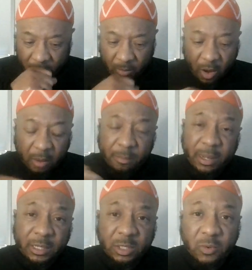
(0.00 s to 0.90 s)
are but
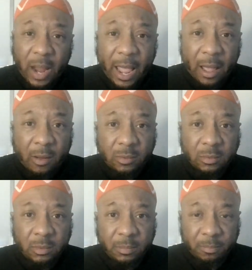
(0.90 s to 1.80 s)
a trial.
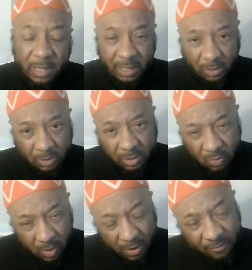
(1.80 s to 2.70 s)
But he used the
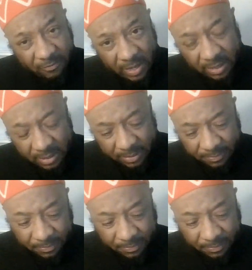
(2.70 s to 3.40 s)
word fitna